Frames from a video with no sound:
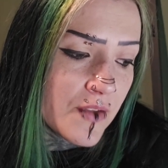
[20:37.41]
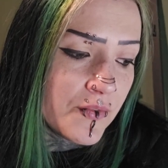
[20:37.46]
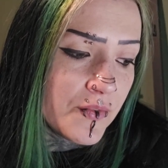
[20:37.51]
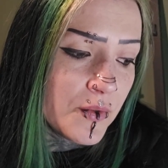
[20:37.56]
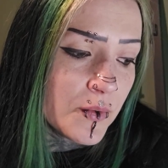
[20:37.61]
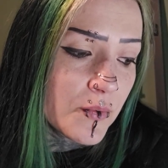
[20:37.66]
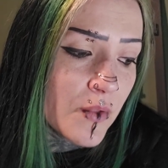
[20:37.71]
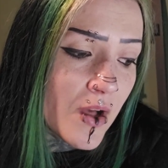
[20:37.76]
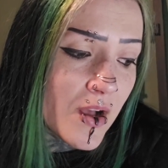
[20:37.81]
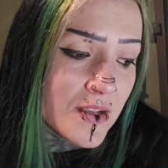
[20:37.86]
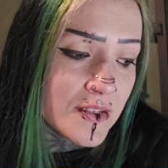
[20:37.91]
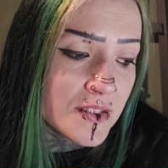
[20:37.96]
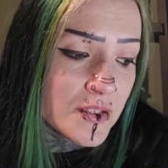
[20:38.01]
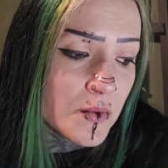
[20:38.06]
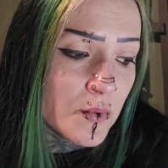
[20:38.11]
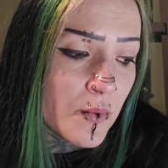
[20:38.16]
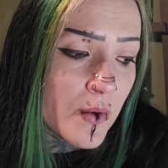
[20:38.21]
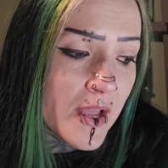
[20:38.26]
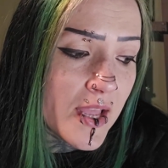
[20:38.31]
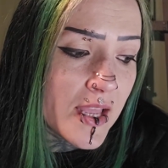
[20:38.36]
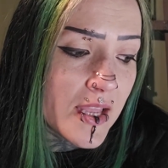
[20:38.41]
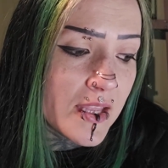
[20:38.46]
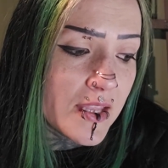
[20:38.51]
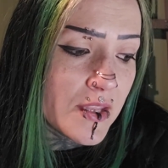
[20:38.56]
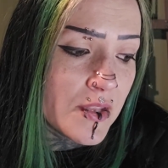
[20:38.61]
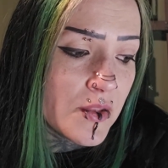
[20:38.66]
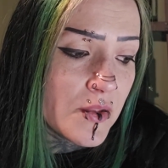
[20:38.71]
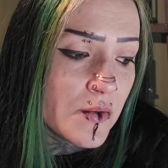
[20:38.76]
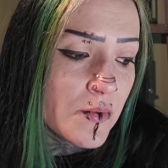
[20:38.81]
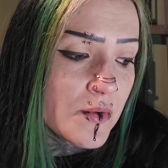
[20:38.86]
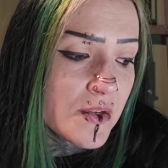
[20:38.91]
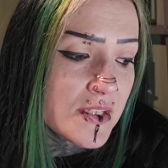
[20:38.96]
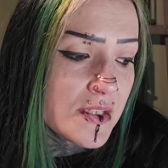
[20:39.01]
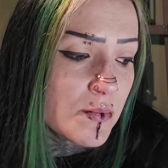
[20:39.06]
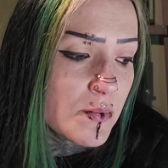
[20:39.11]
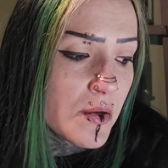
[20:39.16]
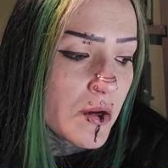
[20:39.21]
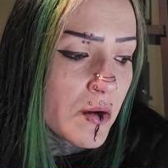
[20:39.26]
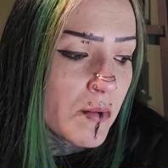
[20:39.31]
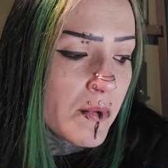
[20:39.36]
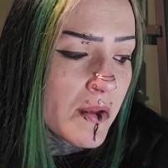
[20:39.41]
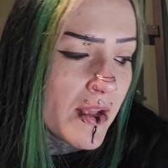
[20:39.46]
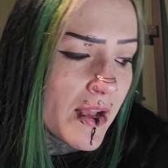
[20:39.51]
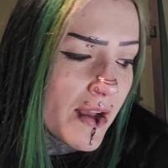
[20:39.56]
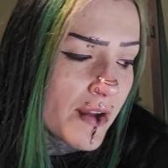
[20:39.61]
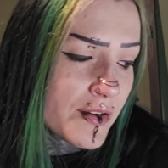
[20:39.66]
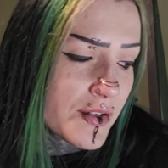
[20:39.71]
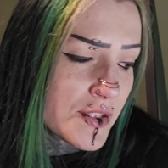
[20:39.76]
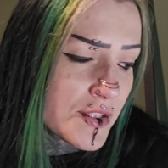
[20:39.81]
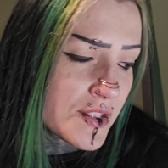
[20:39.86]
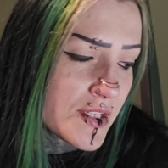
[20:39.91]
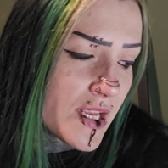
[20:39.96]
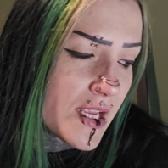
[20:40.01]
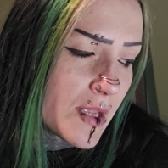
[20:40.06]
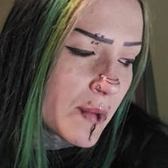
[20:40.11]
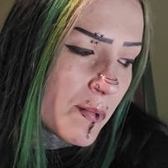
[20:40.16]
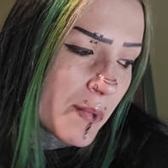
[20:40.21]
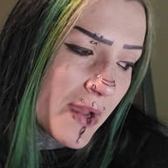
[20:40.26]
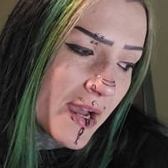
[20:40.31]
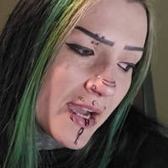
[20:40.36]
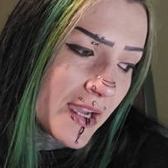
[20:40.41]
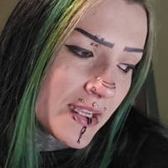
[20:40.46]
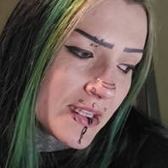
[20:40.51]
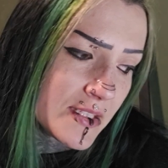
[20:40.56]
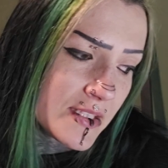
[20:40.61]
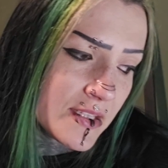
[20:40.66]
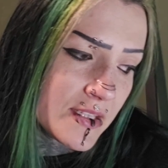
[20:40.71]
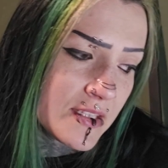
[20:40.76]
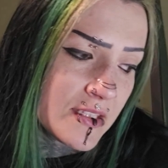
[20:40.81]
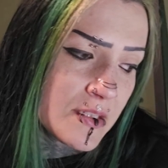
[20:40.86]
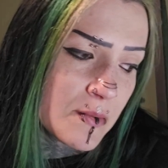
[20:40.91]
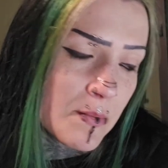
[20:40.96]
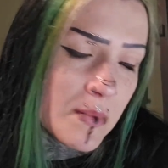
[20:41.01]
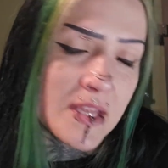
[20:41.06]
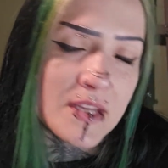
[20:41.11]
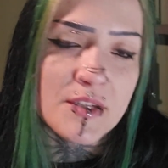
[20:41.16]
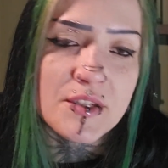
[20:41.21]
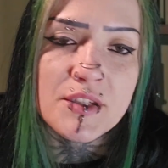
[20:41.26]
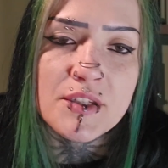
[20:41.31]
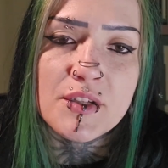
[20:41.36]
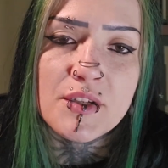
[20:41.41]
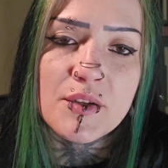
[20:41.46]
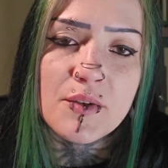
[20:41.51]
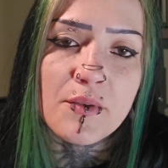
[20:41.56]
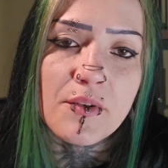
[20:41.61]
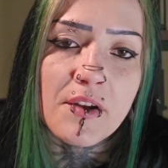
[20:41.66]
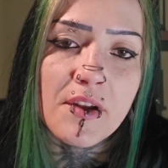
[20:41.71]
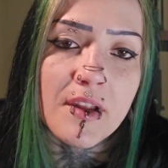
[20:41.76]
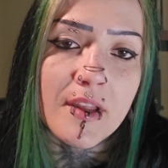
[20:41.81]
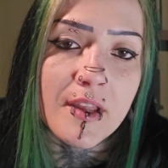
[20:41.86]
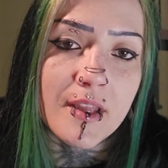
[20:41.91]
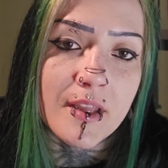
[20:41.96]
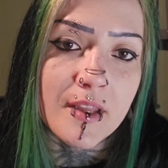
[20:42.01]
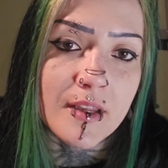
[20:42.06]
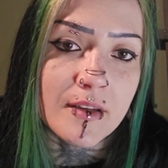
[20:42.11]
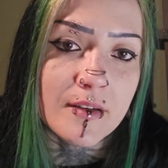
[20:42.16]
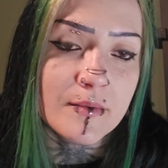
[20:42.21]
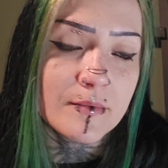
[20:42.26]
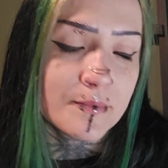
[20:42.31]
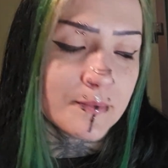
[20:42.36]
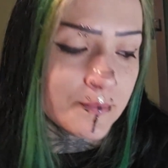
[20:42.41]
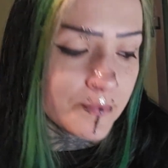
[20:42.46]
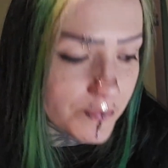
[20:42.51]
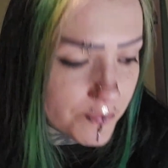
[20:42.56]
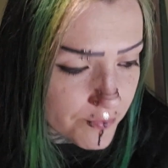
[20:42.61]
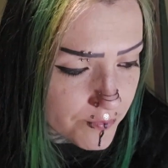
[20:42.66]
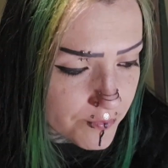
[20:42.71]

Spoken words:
If you lost the way, can you experiment how to shake it back into the dimension you're in?